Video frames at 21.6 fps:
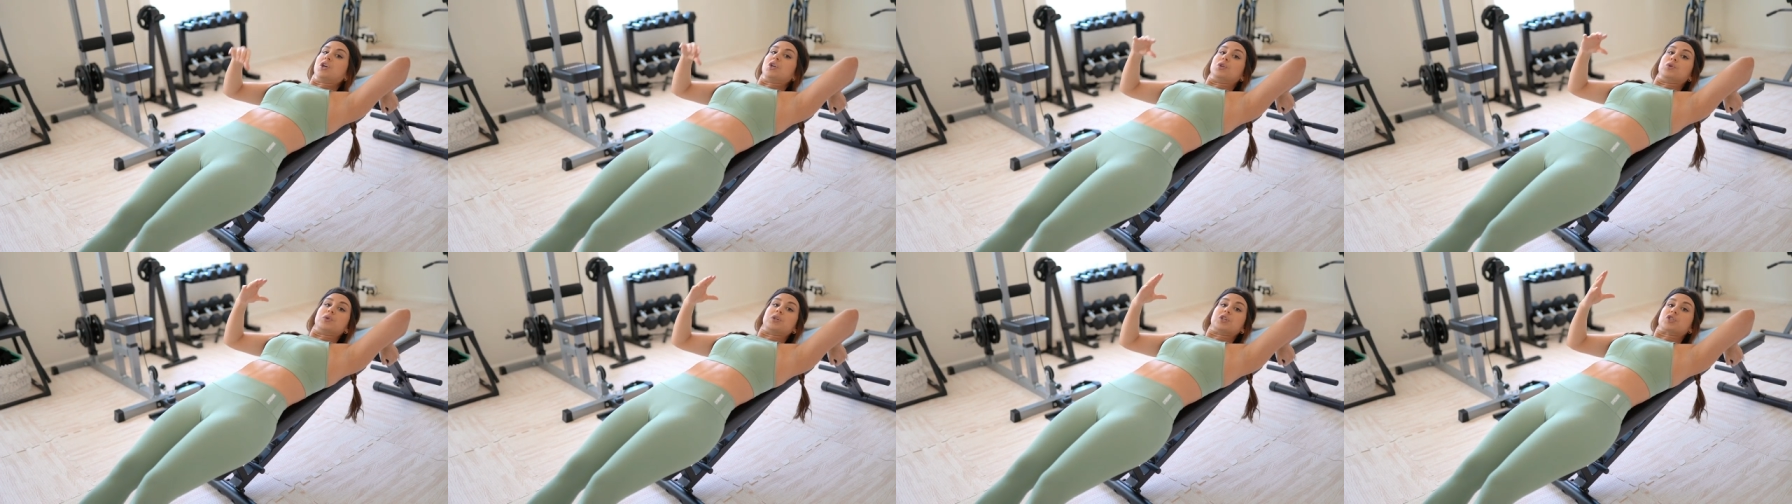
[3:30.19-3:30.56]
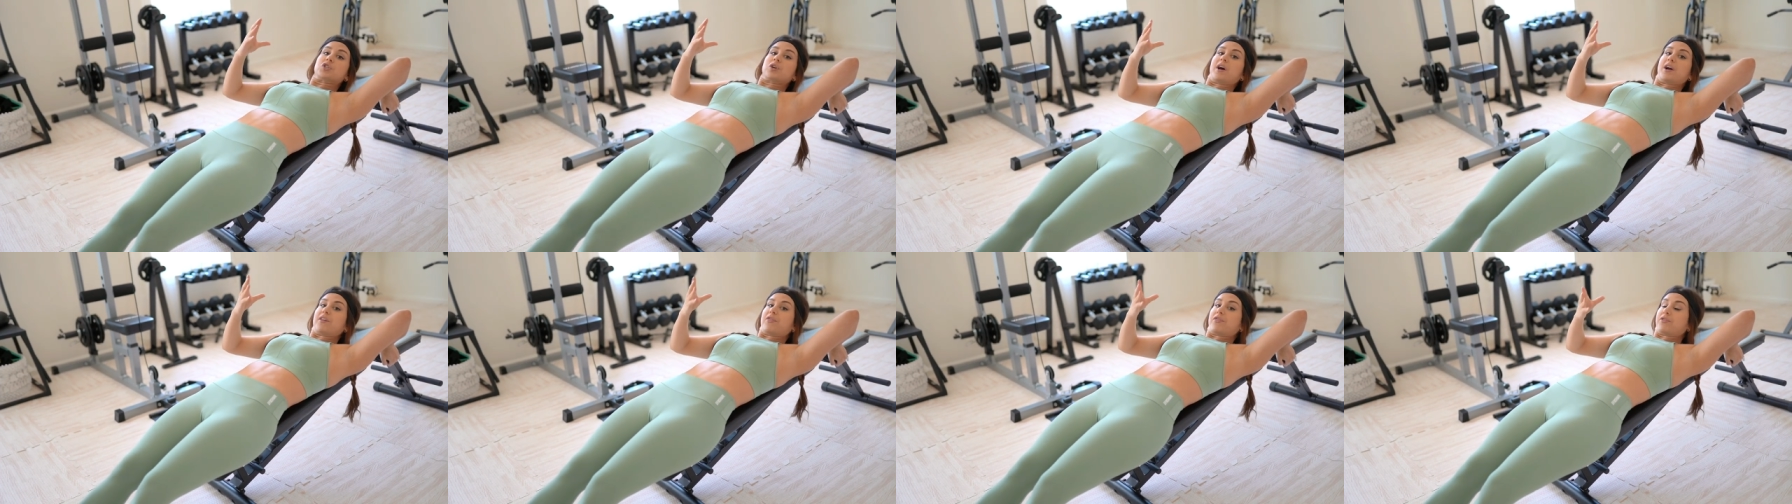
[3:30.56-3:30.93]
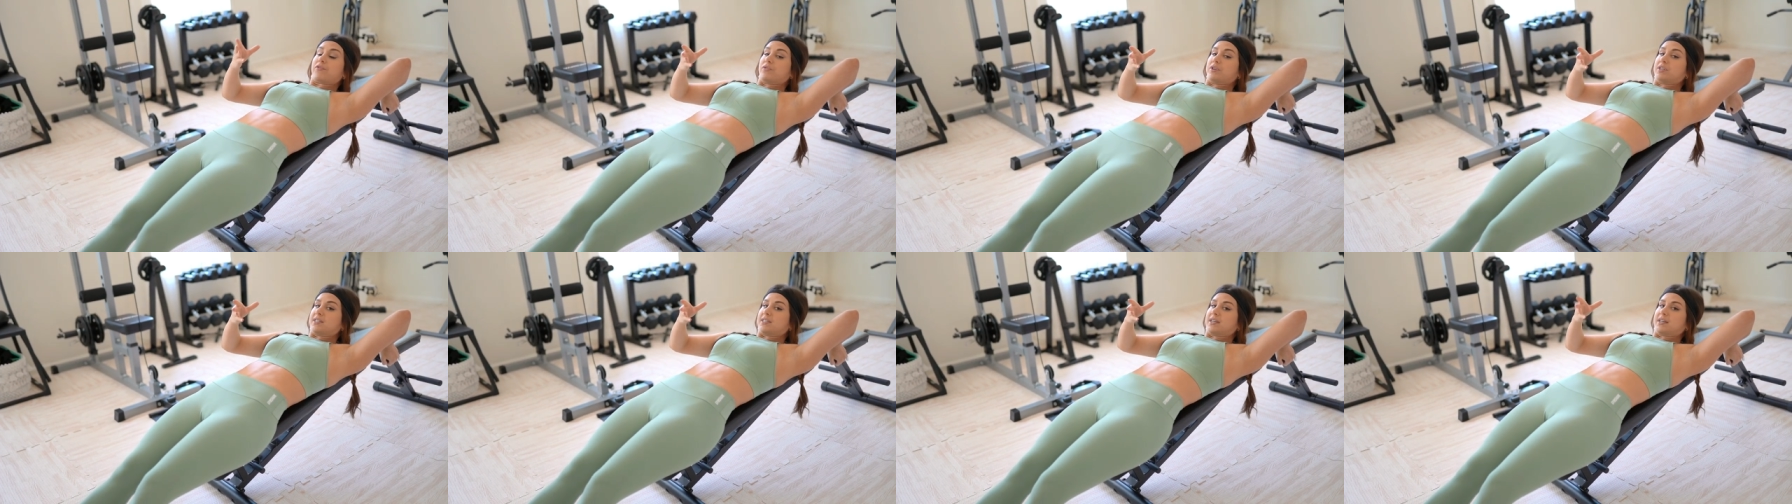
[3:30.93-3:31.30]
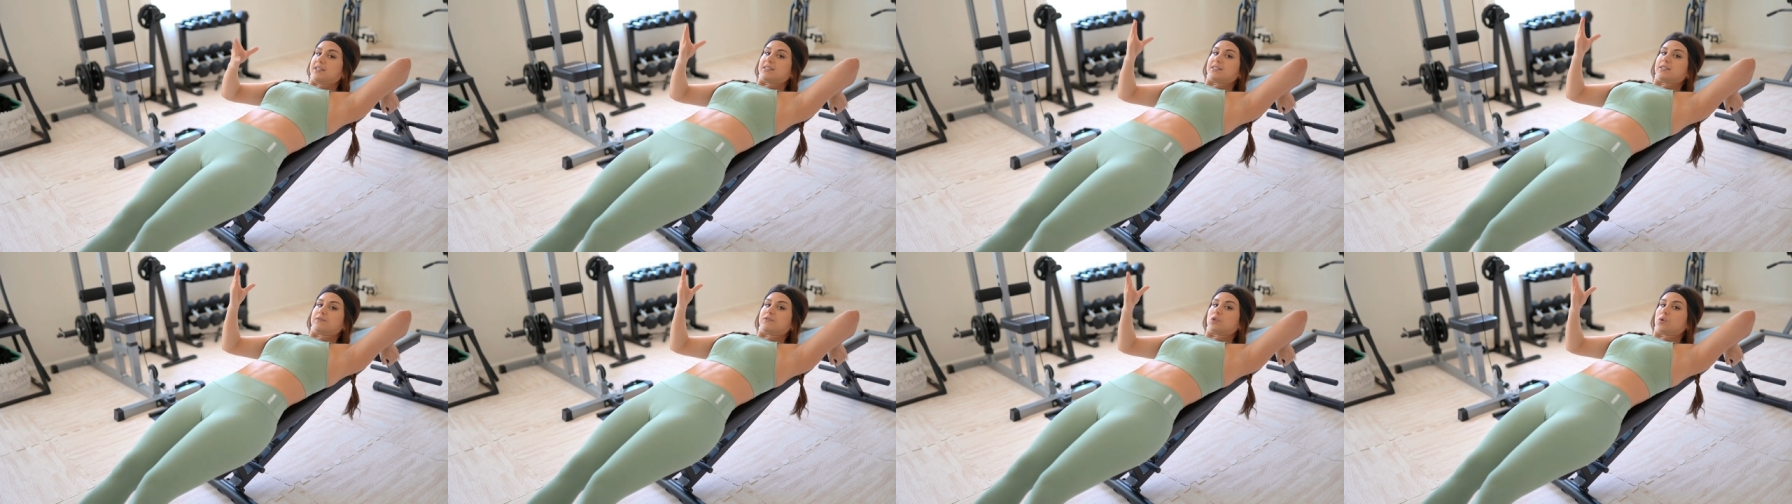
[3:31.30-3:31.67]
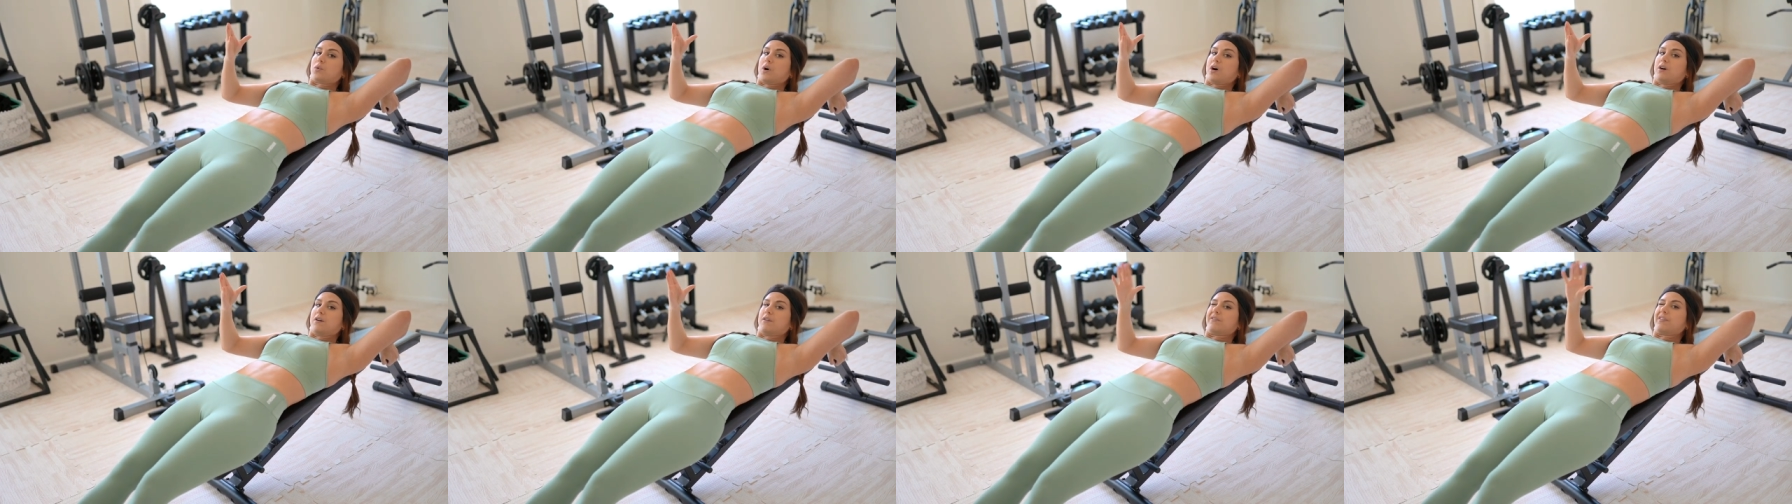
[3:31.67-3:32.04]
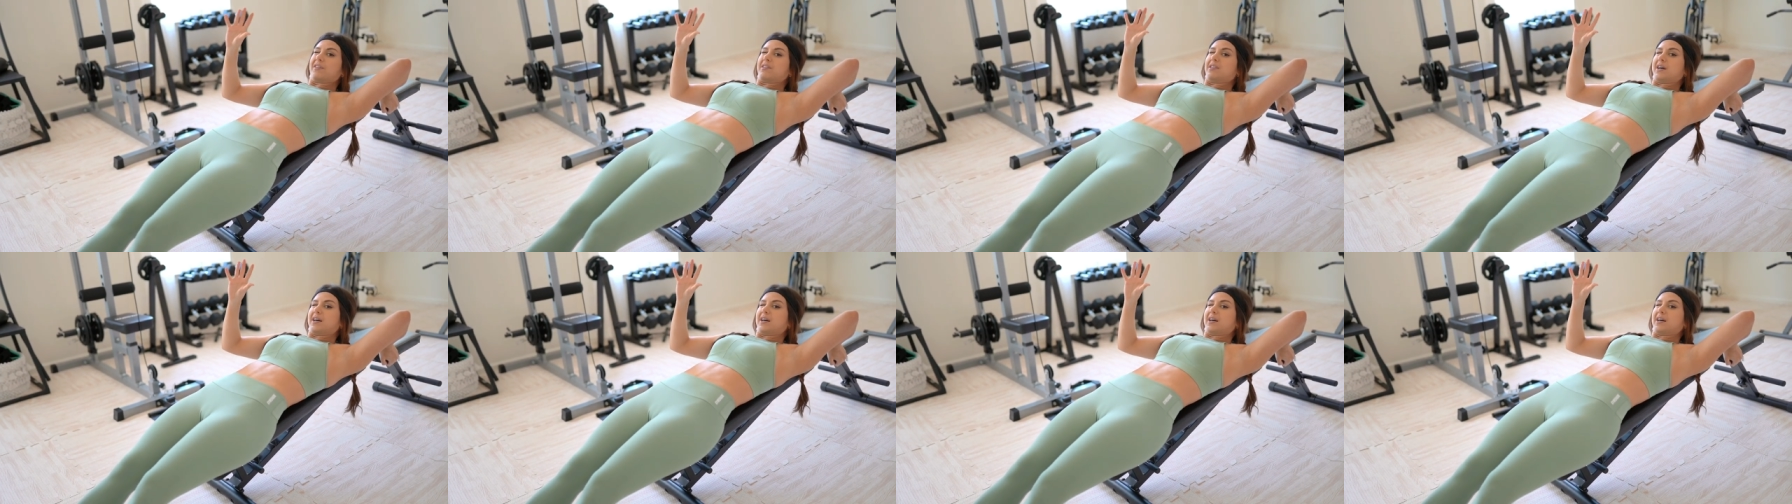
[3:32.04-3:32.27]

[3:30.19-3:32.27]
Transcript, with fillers: You could try three sets of 12.